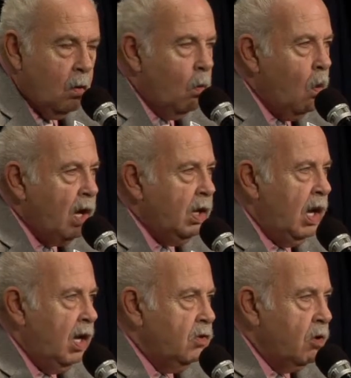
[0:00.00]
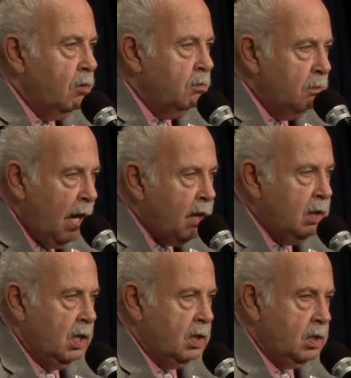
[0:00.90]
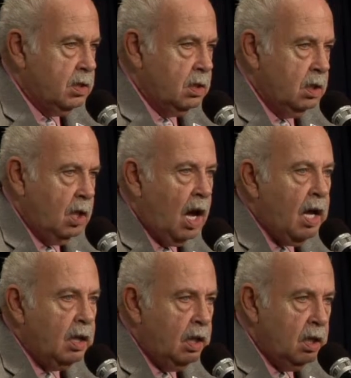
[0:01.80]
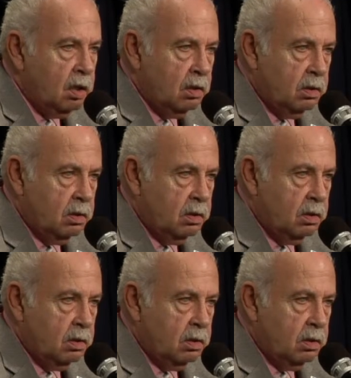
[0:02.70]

What a tremendous idea